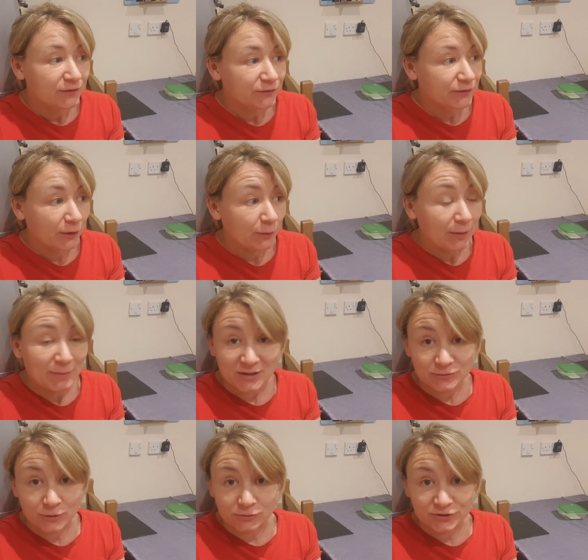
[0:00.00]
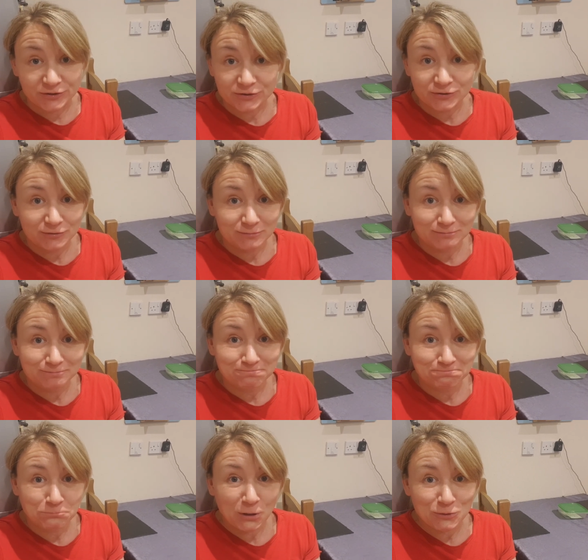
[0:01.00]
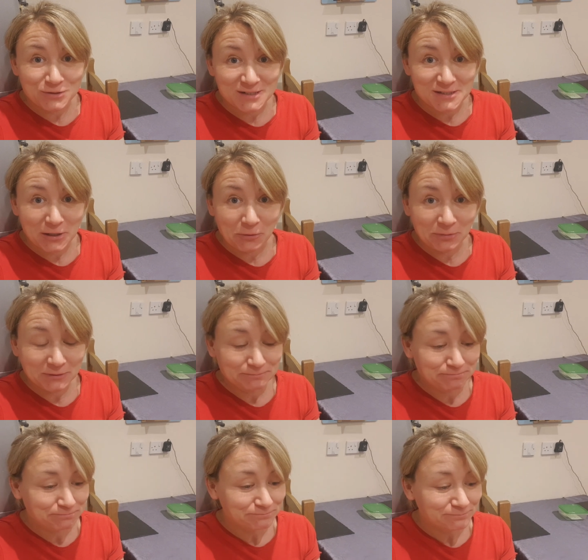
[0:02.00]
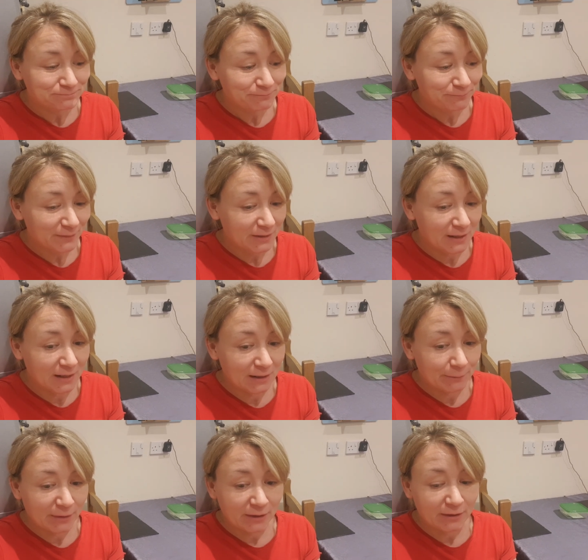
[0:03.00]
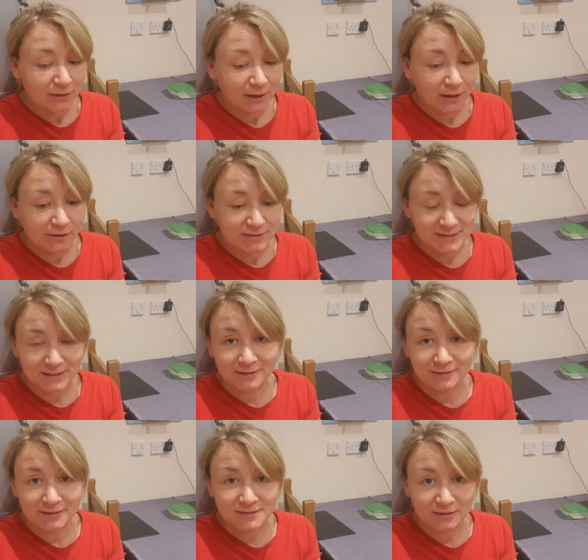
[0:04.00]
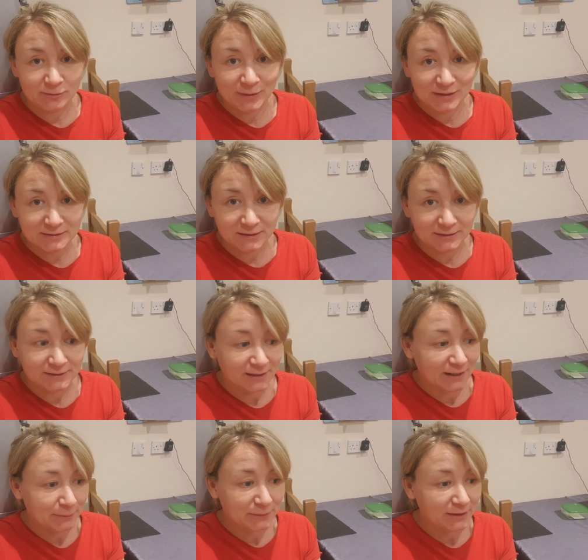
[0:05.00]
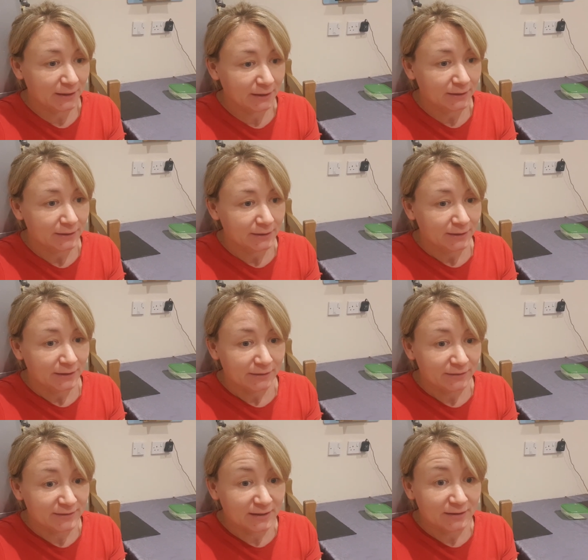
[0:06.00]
so I may as well just post it up. Um, I can't see anything terribly exciting happening this